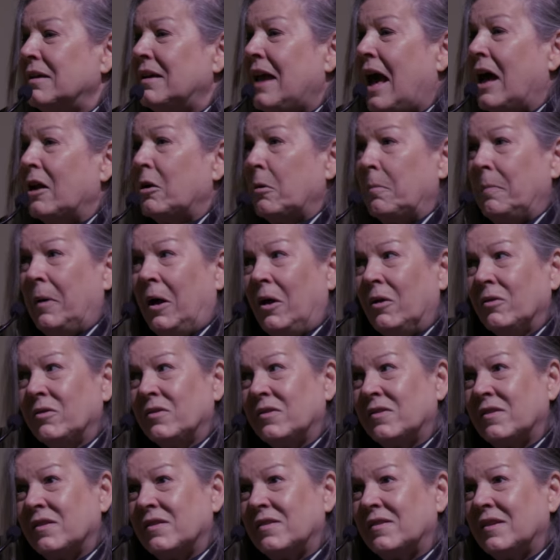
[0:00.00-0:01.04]

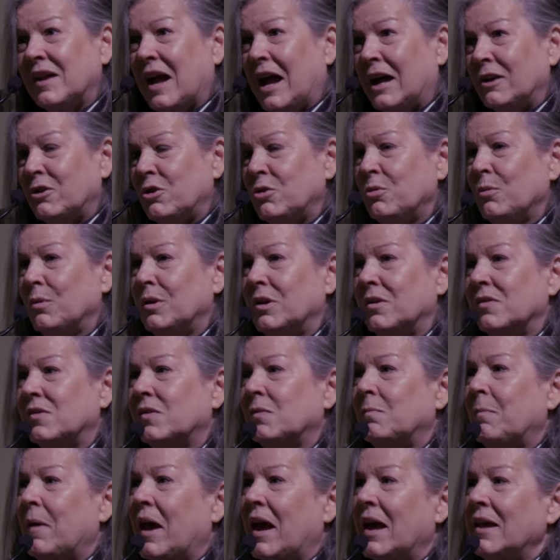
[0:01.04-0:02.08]
catapults the statue into
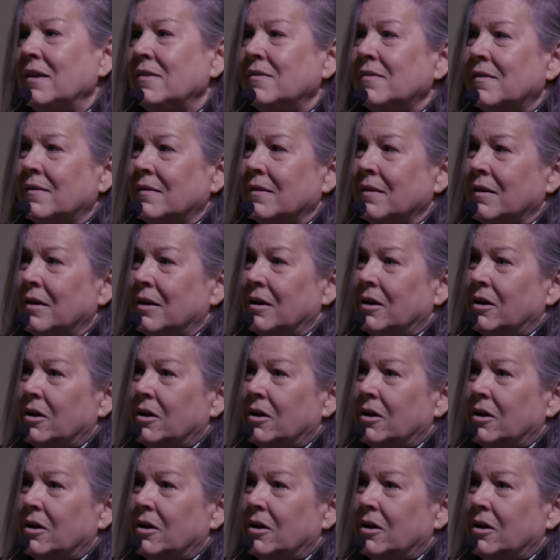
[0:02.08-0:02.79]
space.